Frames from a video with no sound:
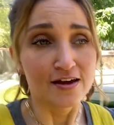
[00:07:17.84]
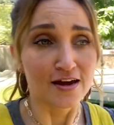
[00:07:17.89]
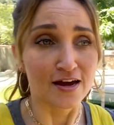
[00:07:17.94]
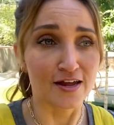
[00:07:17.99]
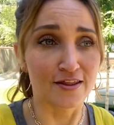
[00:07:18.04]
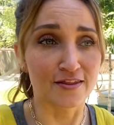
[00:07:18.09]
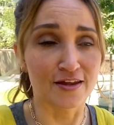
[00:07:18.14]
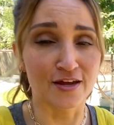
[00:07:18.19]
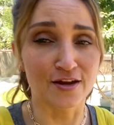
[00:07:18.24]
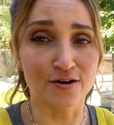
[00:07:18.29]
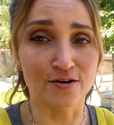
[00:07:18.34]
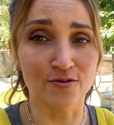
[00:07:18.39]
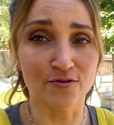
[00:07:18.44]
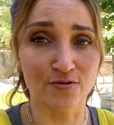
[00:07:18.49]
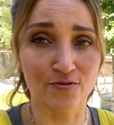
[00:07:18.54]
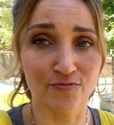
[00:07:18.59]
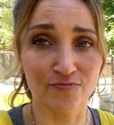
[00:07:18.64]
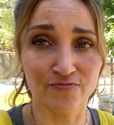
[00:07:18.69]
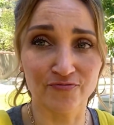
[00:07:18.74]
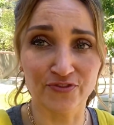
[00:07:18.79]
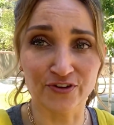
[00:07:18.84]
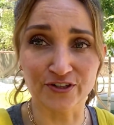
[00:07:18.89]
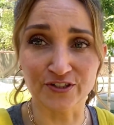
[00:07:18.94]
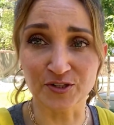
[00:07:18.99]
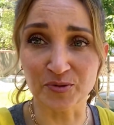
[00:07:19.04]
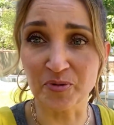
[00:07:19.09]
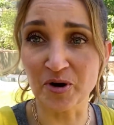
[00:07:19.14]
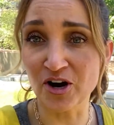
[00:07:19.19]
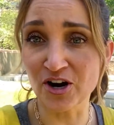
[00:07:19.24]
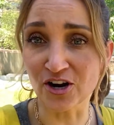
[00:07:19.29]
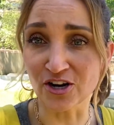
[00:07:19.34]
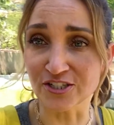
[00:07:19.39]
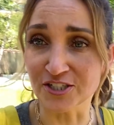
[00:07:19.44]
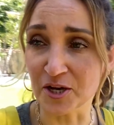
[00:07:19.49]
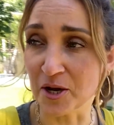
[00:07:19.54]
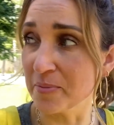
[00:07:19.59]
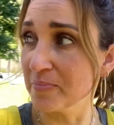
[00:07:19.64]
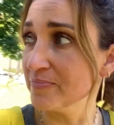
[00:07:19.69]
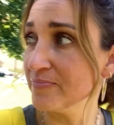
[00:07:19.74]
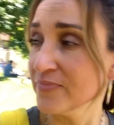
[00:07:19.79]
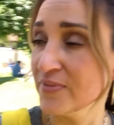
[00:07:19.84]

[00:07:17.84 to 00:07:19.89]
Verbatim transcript: and then there's a park on top.